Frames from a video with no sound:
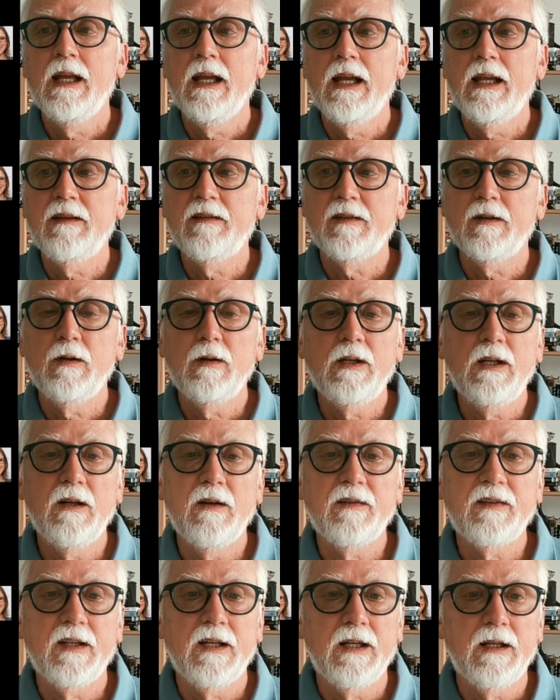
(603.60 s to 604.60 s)
And so
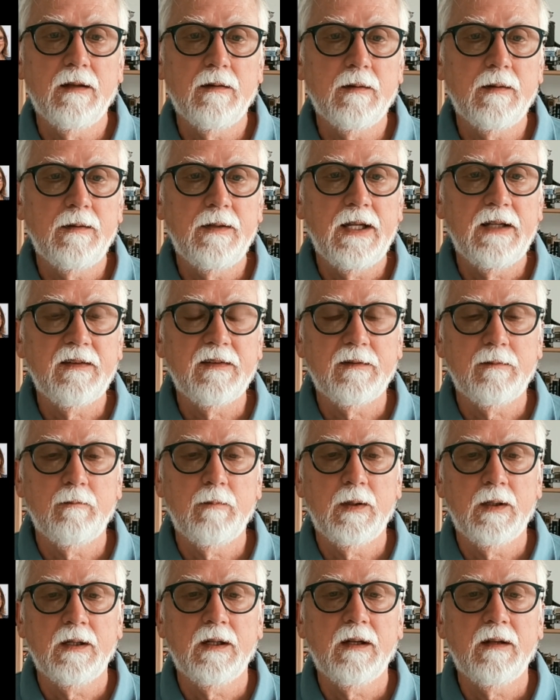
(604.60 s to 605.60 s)
here's a nice
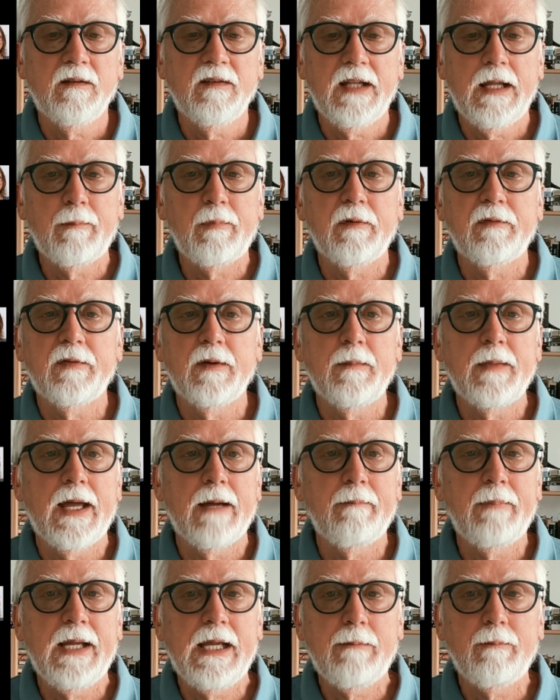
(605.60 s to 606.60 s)
uh, example from
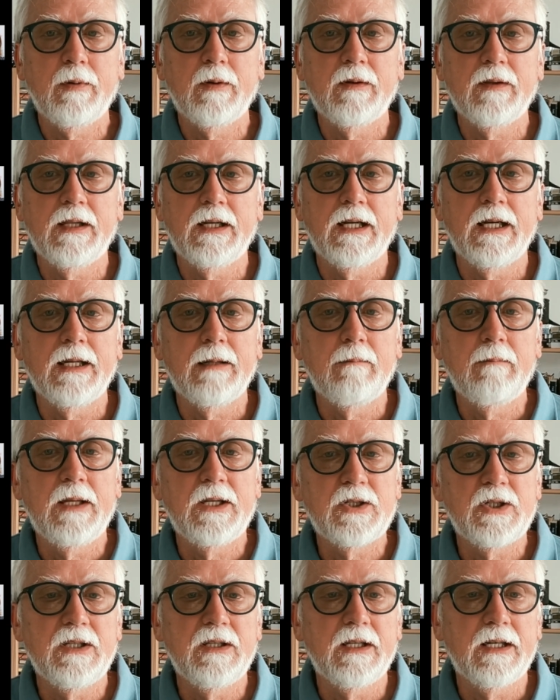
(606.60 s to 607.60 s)
that paper that I
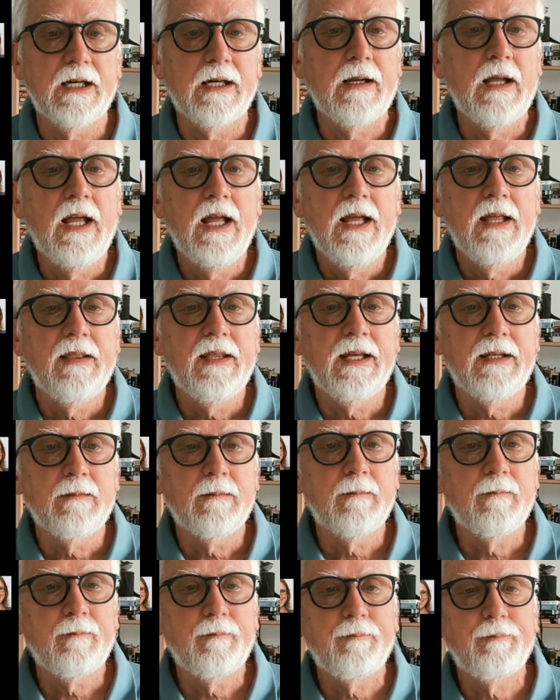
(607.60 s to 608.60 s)
mentioned there that
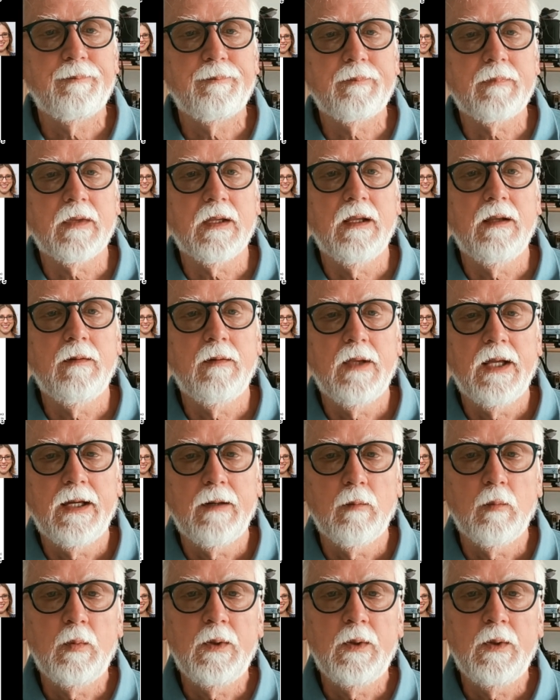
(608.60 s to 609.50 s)
that